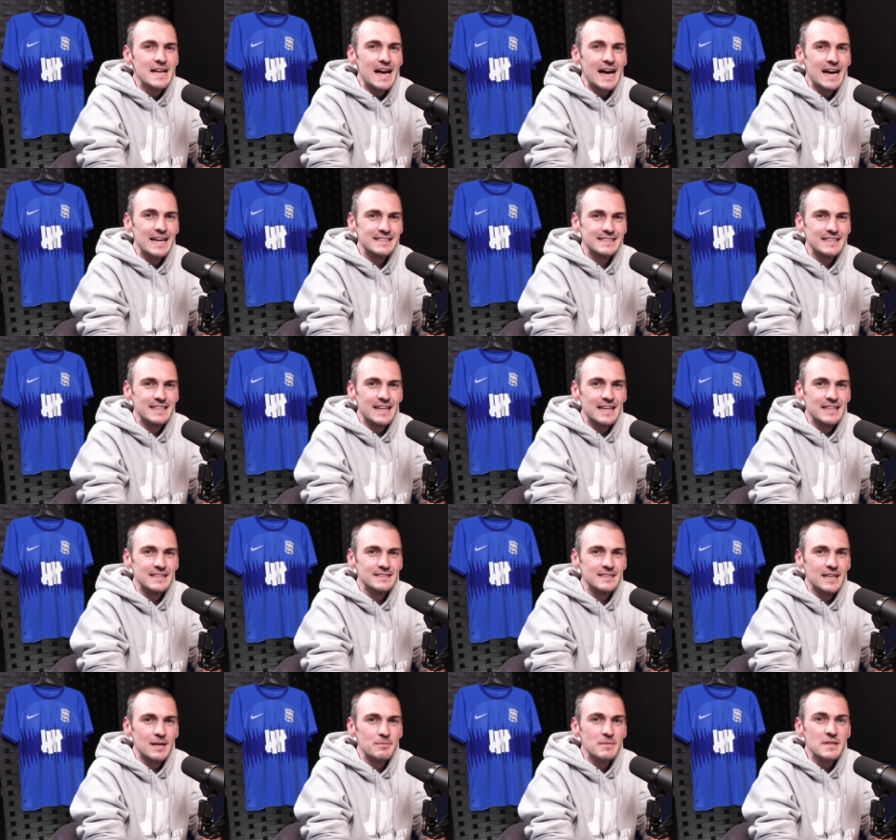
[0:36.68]

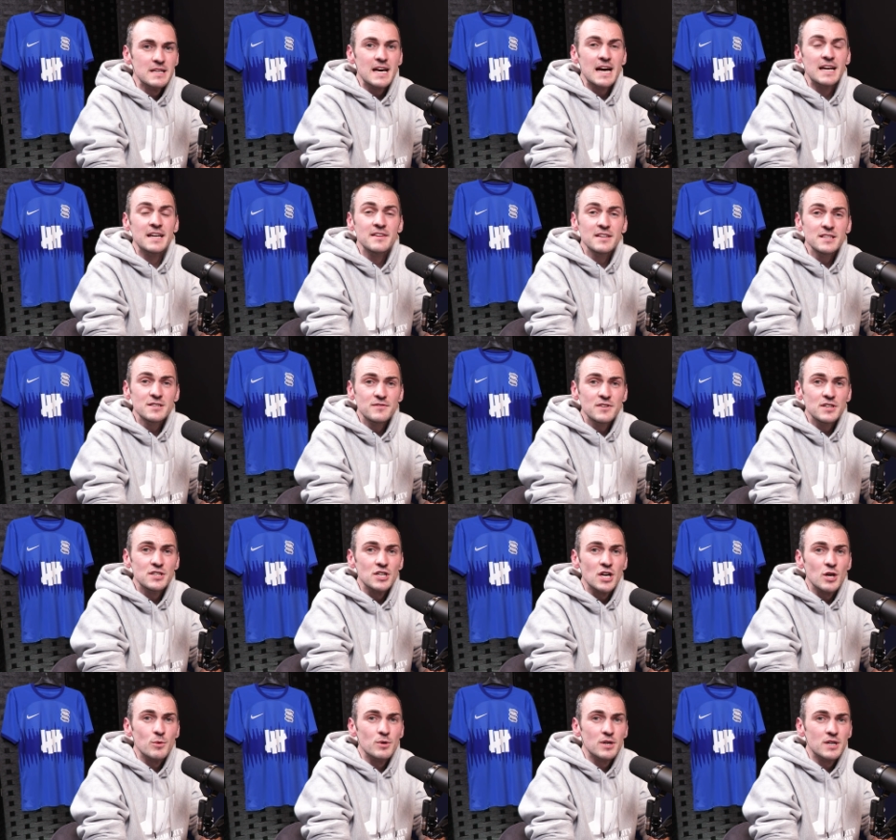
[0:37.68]
Atalanta. And in this
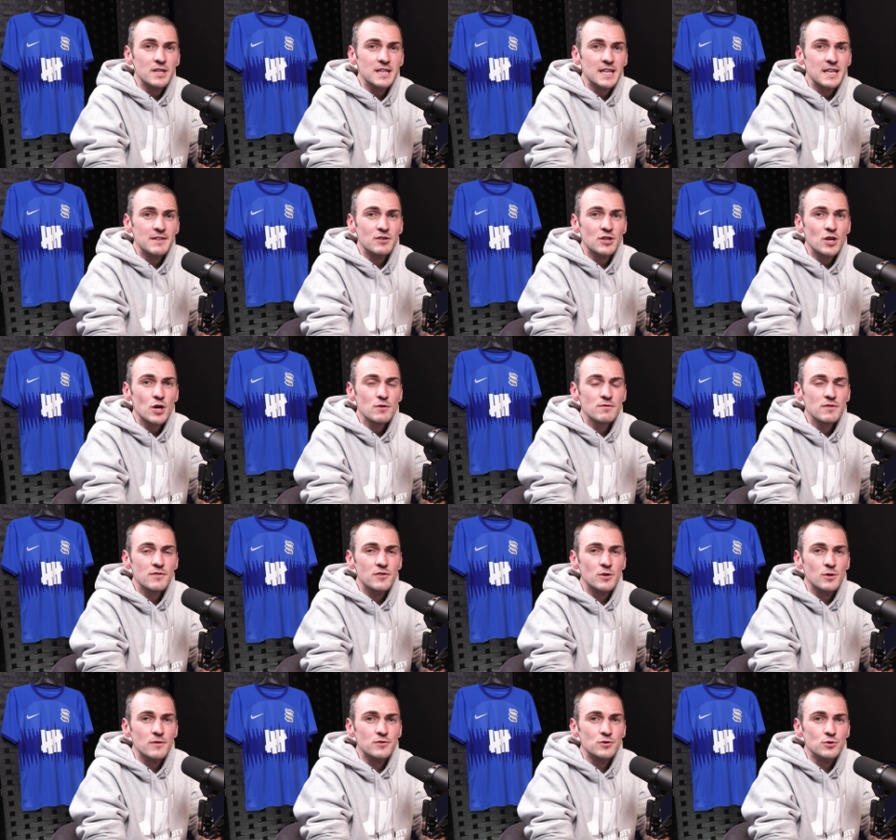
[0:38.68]
video, we're going to give an
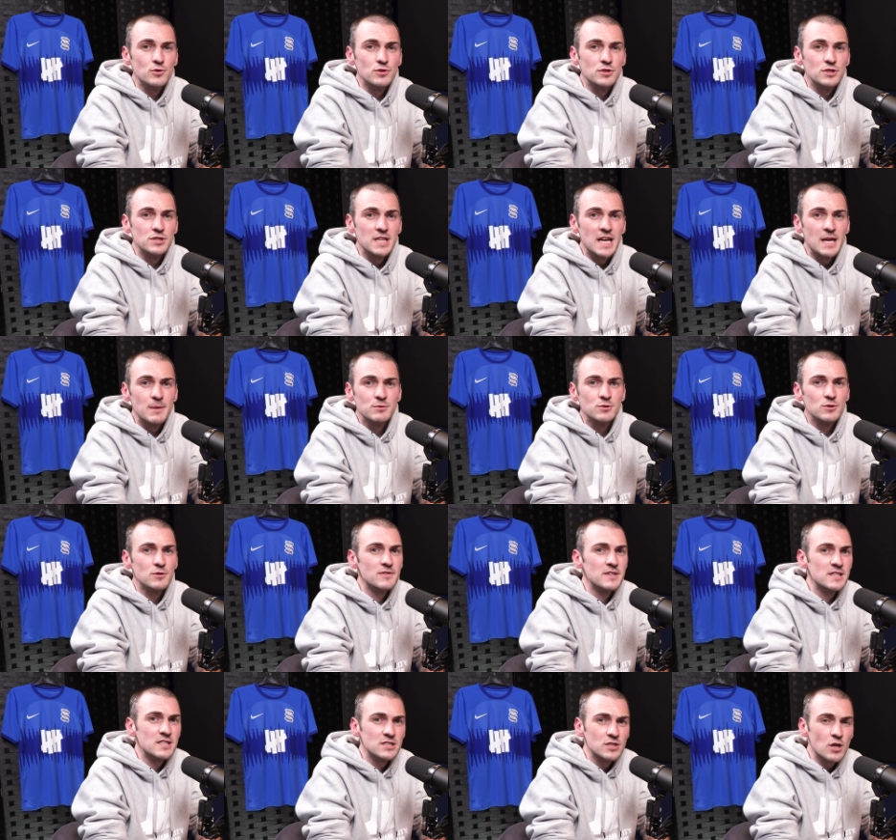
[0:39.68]
overview of Jordan James, sort
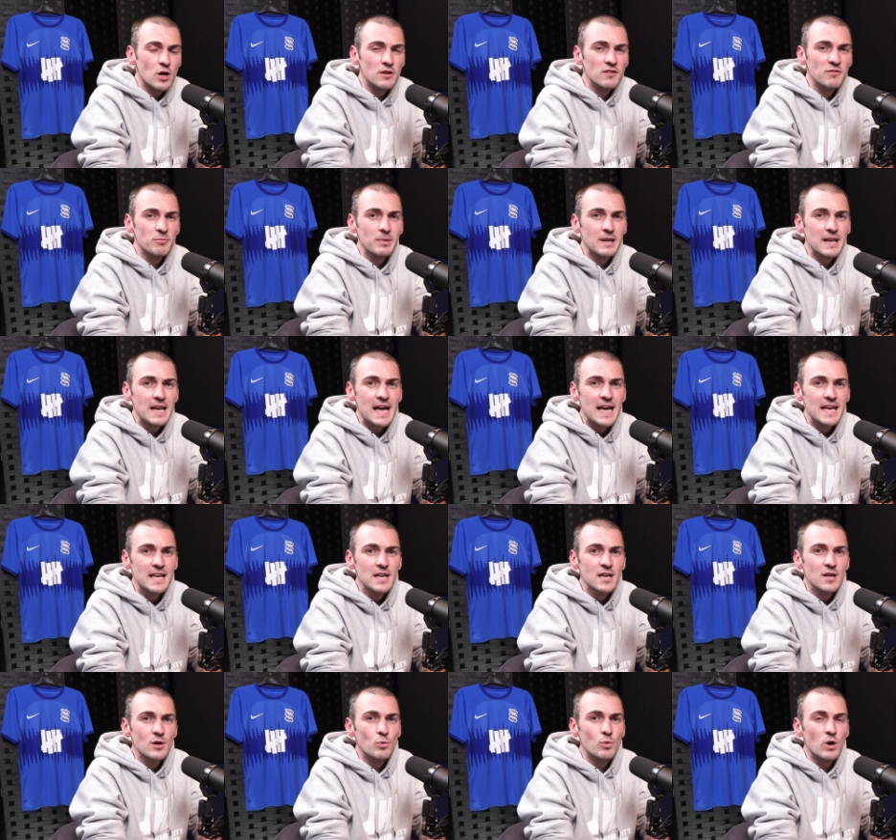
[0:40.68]
of his style of play,
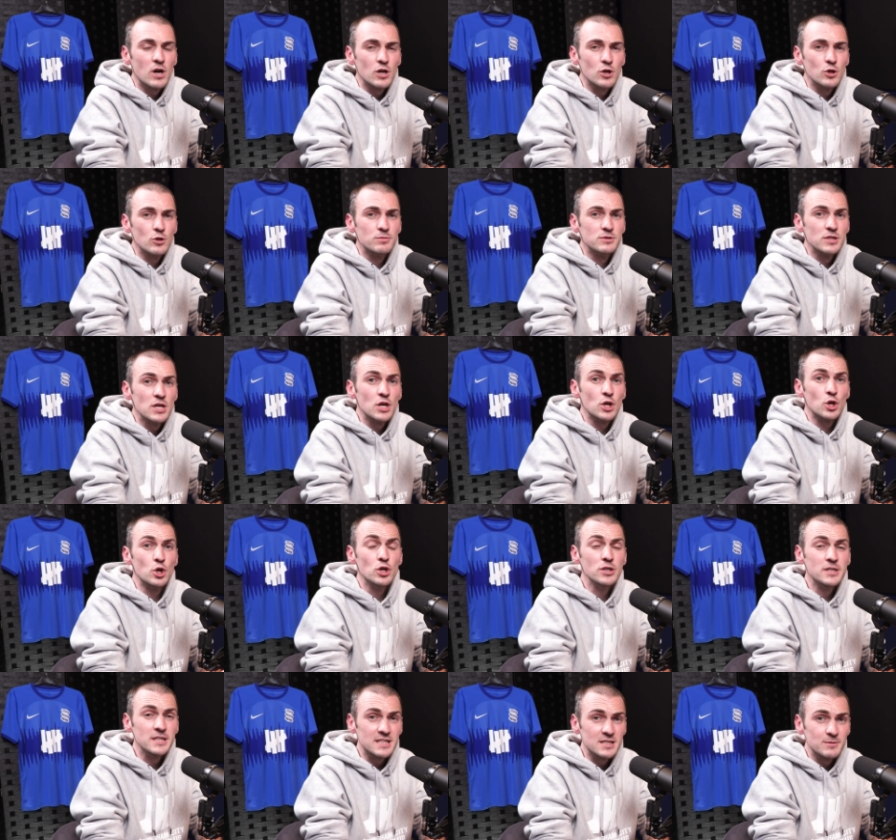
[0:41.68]
what clubs
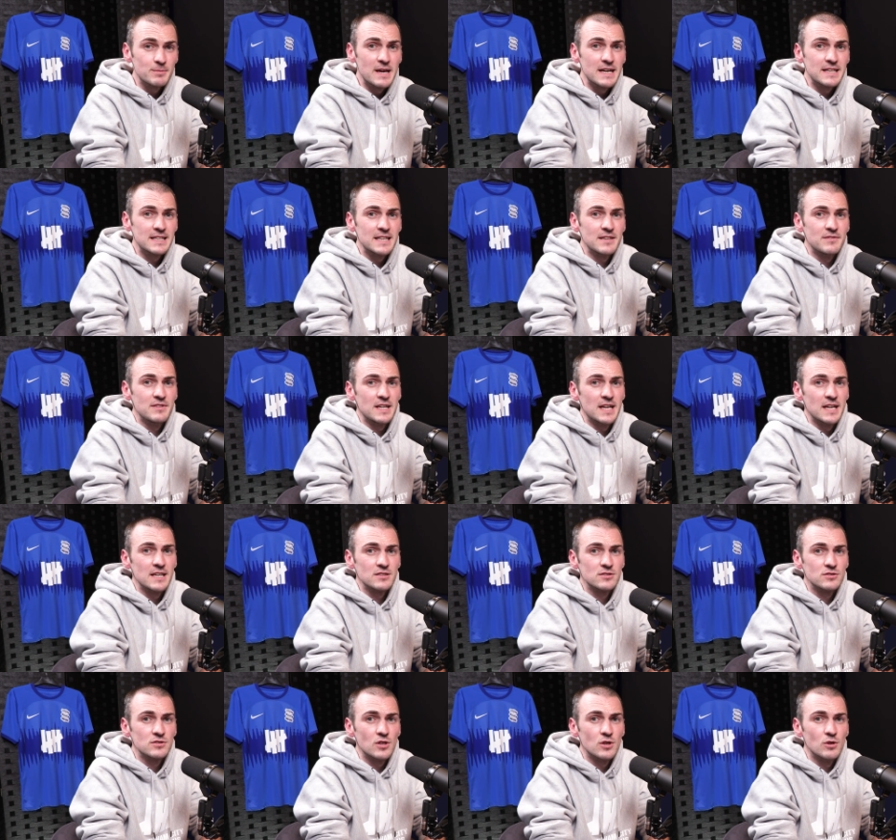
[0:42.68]
could expect if he
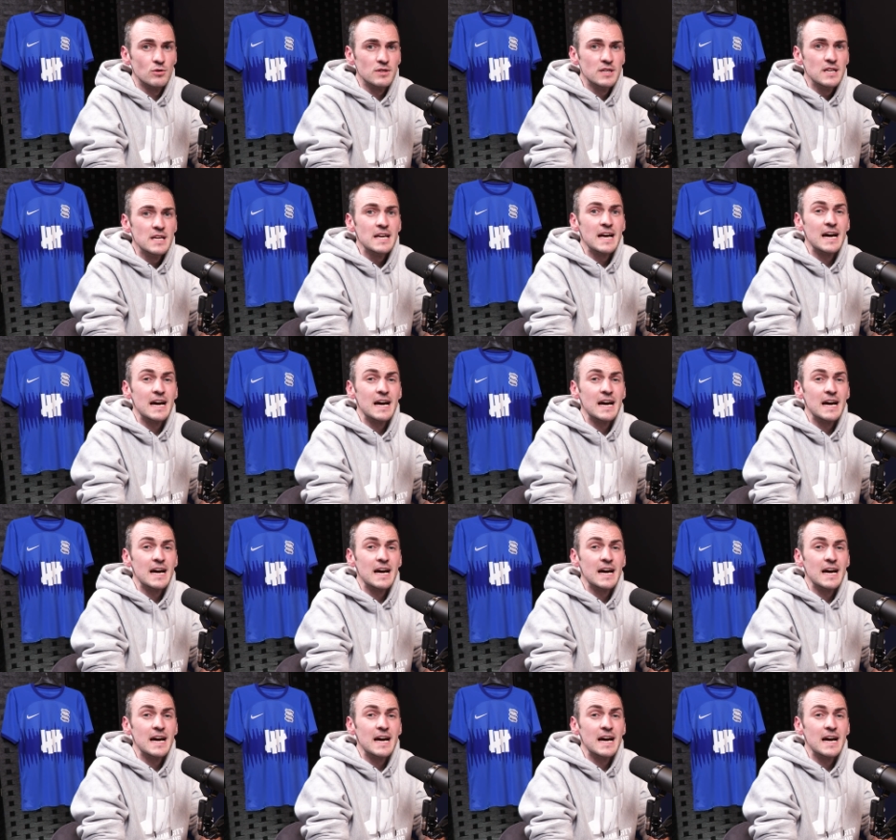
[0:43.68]
gets sold.